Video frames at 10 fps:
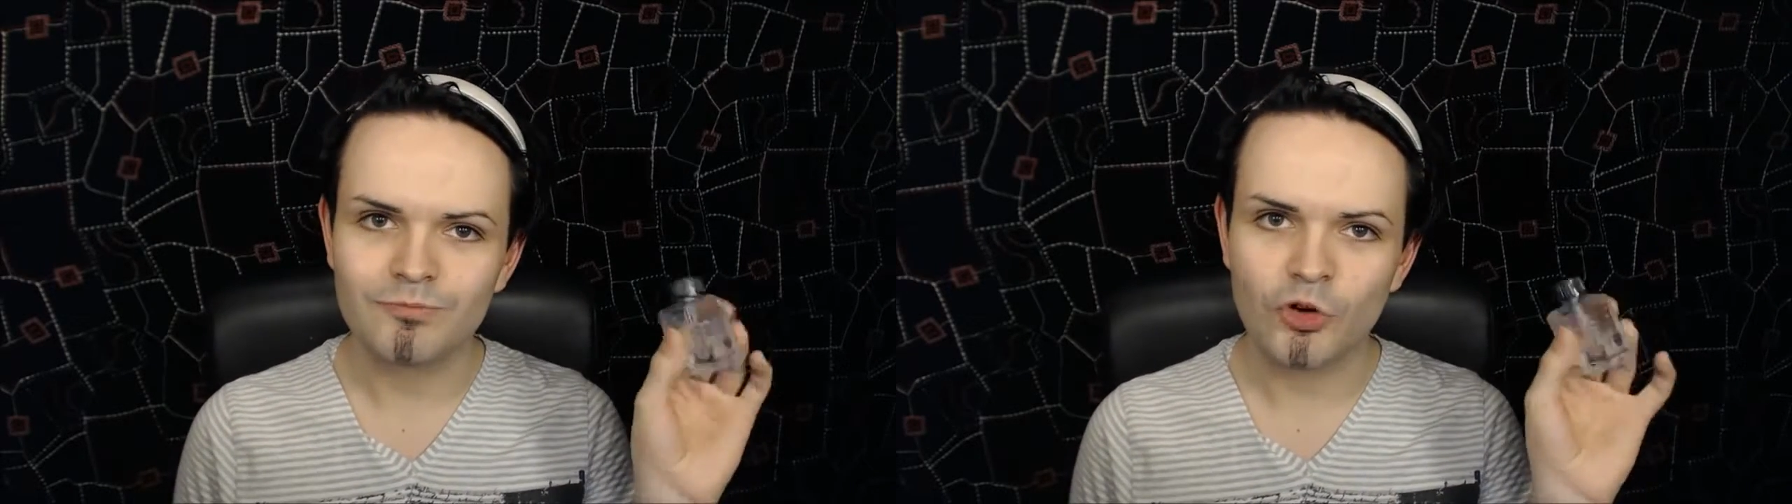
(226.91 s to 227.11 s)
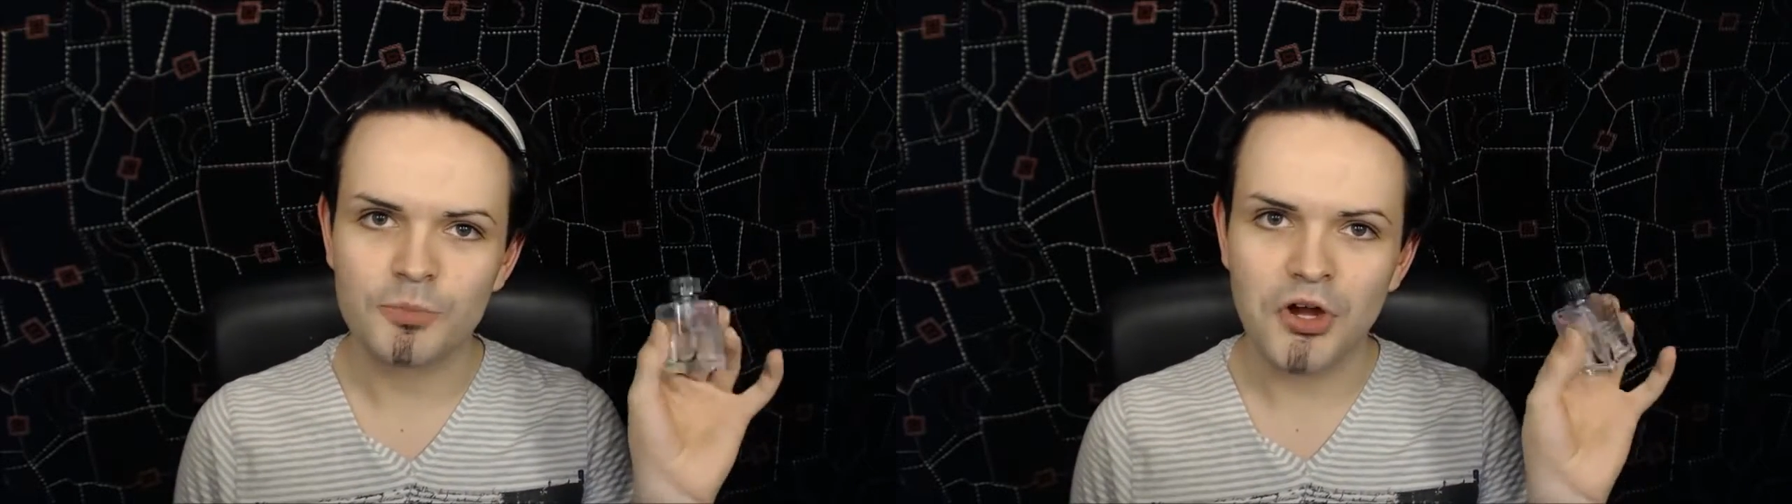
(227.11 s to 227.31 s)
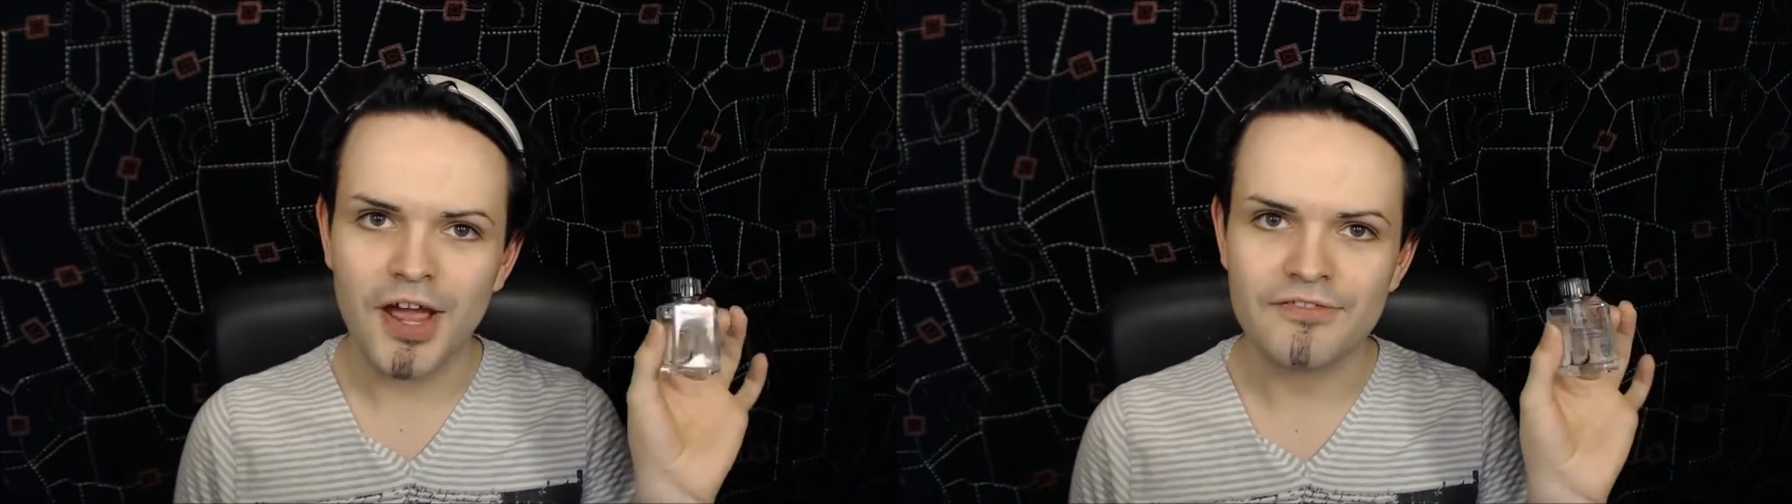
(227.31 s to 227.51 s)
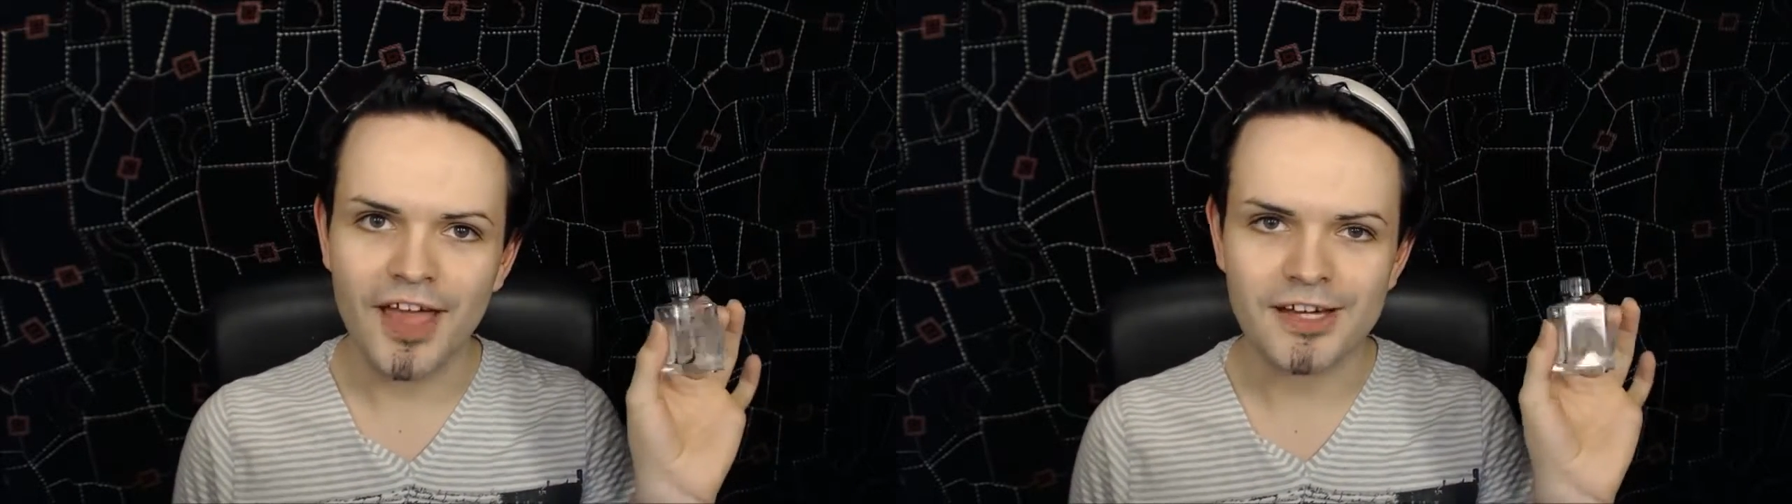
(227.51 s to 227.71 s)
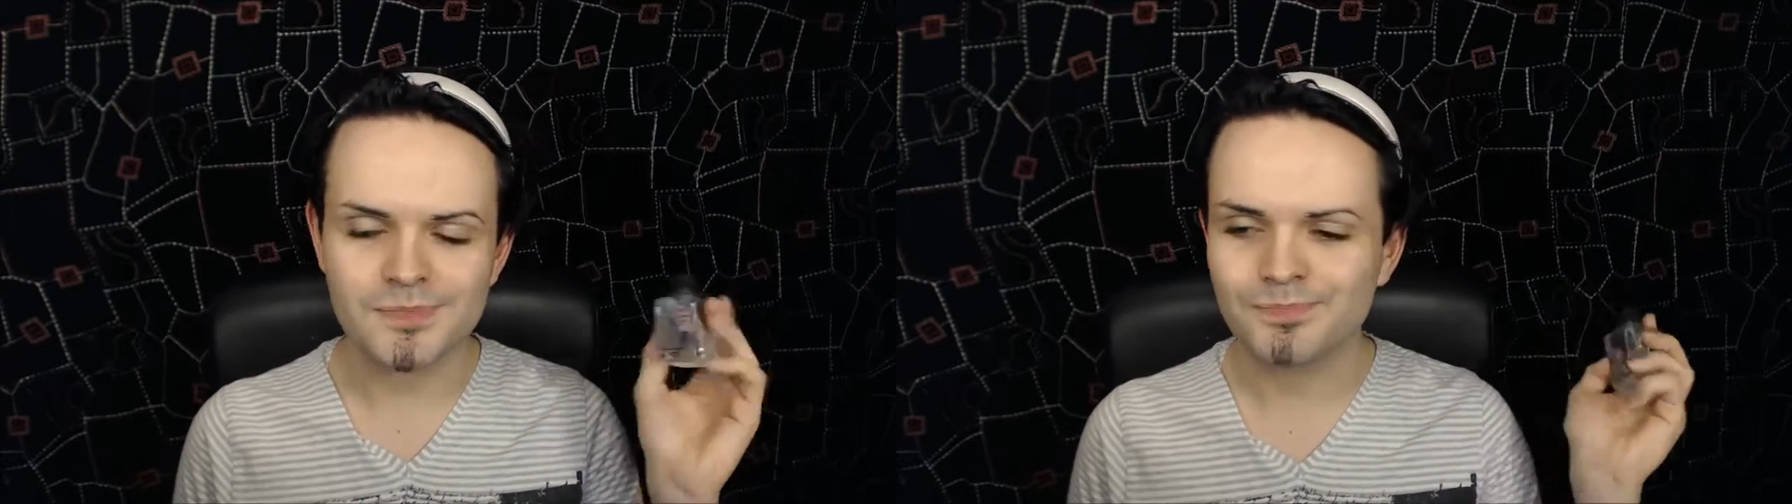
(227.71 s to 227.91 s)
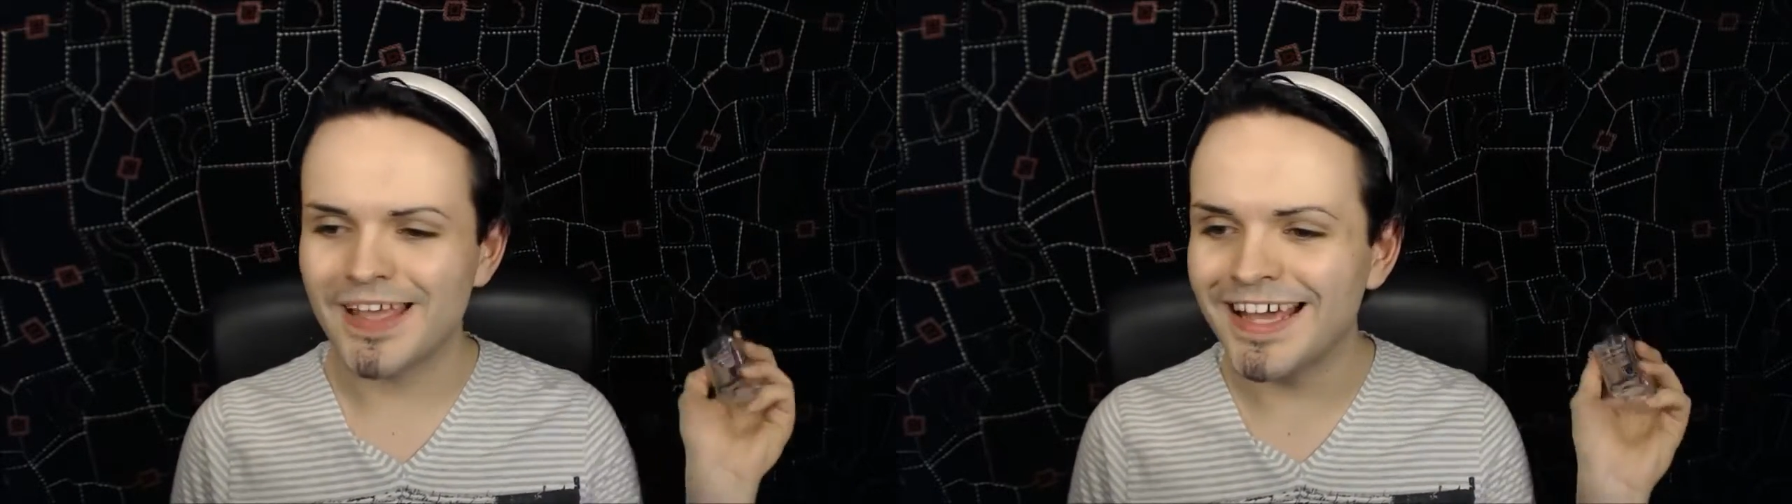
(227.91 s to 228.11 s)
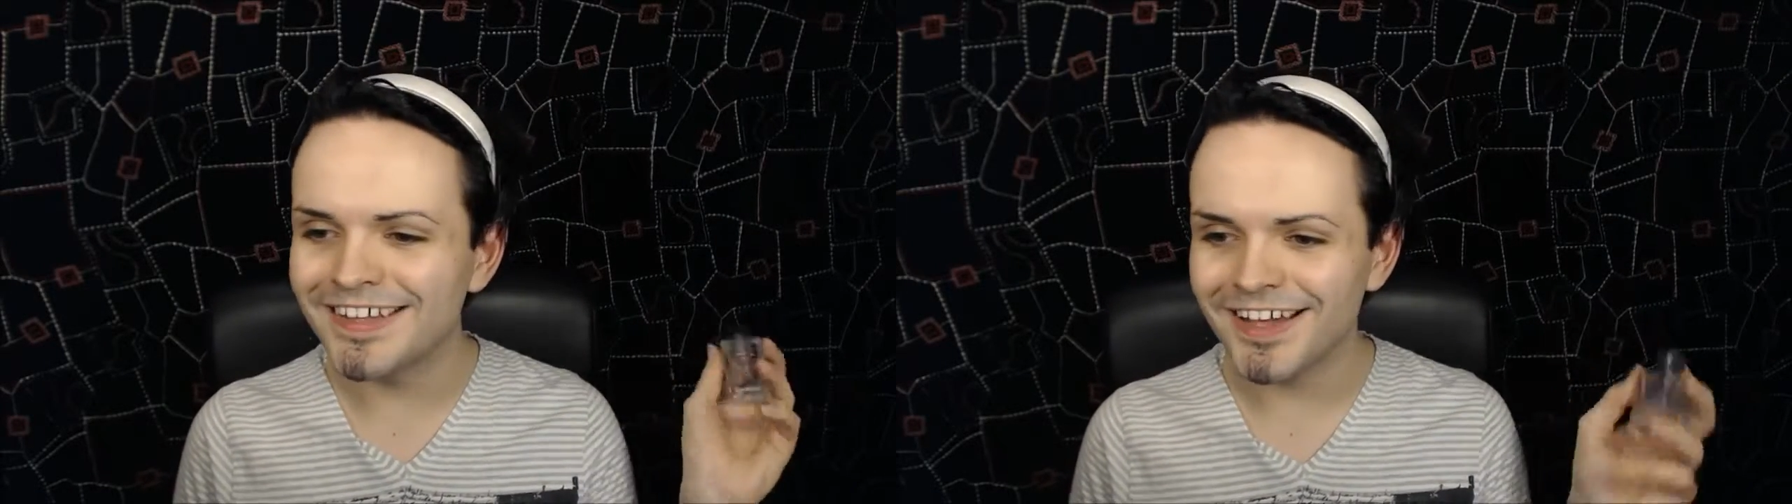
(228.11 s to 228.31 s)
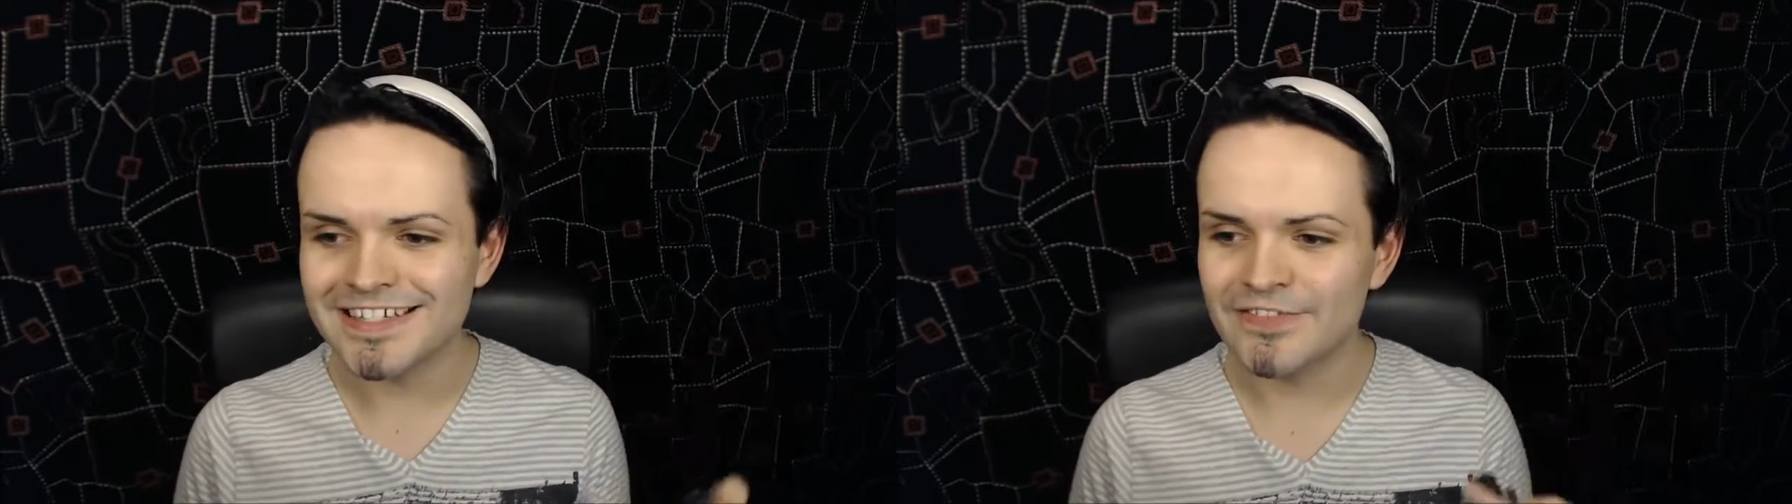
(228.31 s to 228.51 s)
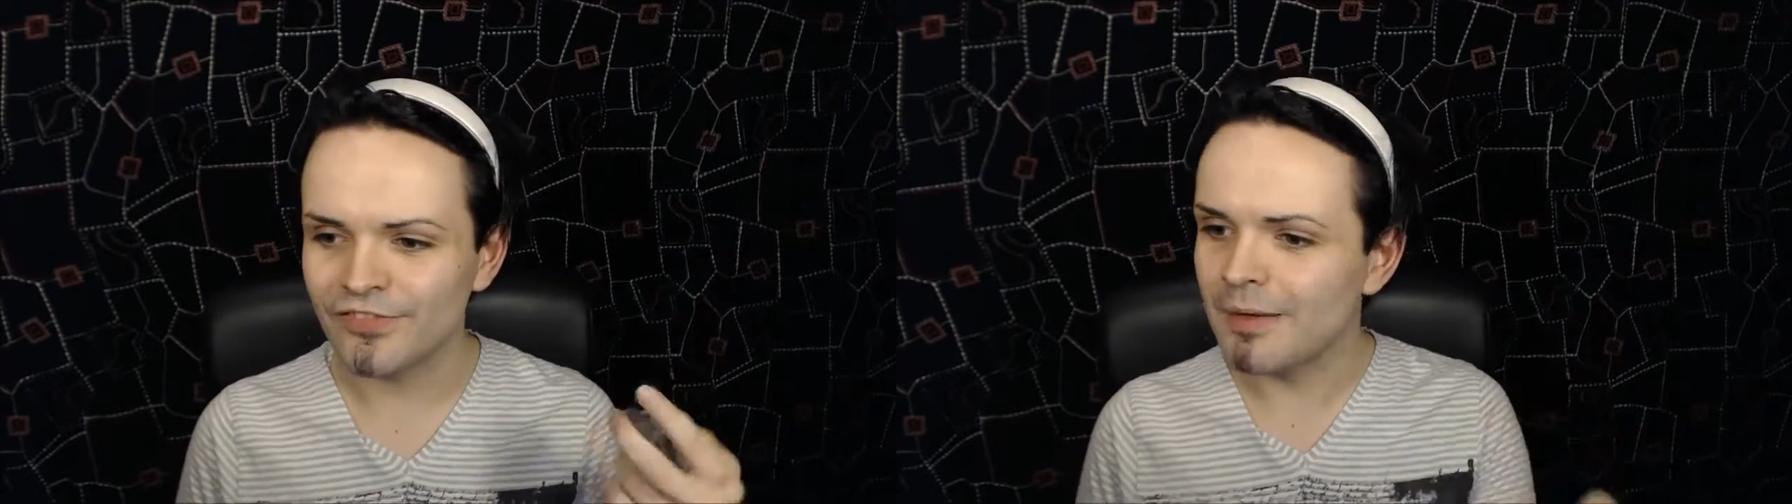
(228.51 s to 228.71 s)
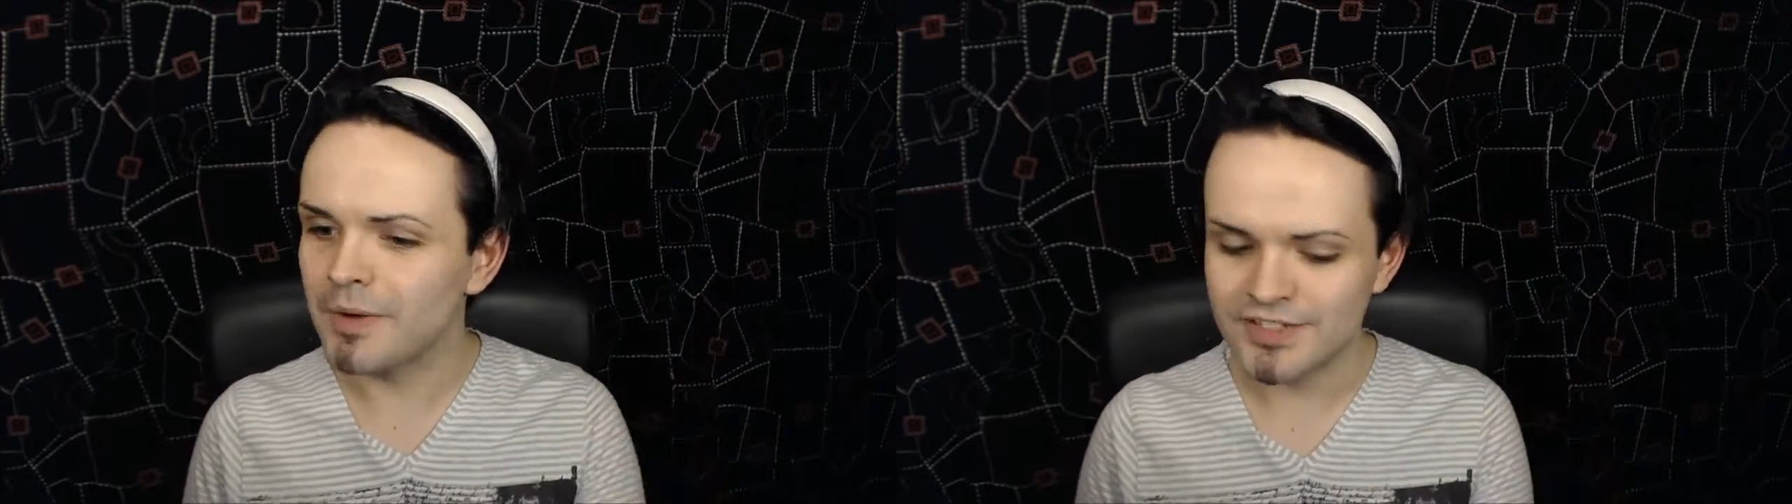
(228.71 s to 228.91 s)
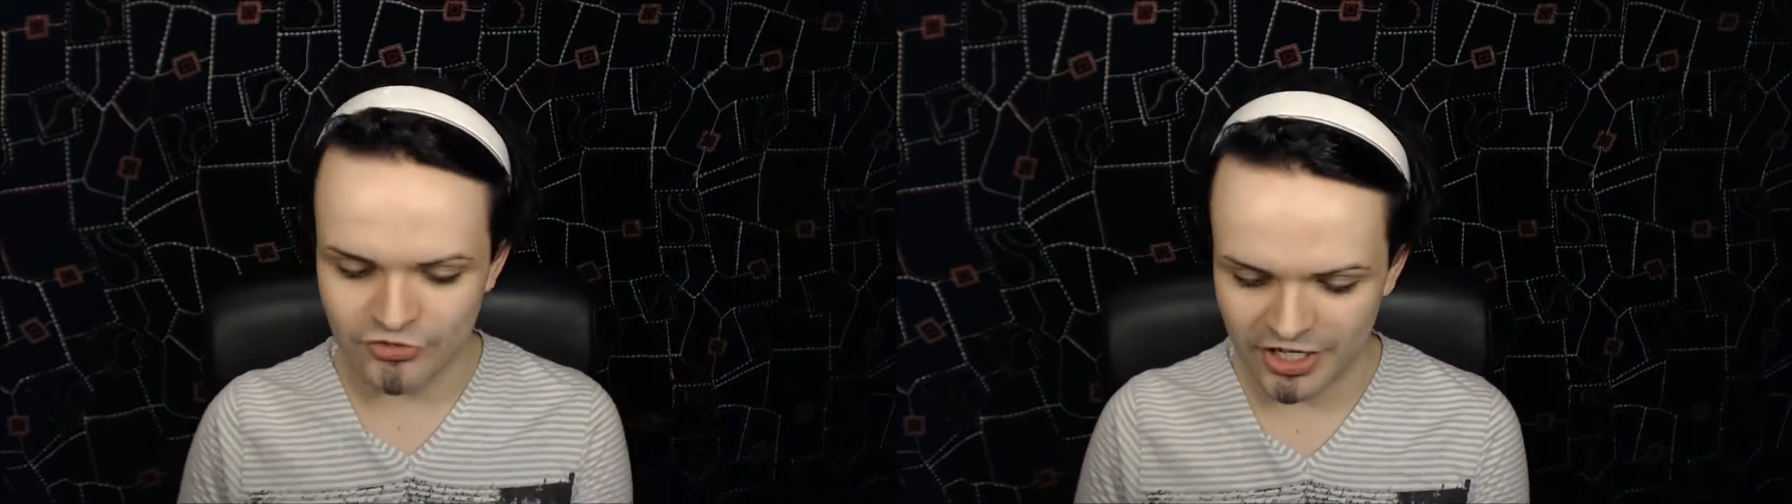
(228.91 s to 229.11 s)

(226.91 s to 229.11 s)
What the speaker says: drooped eye effect that I did for like my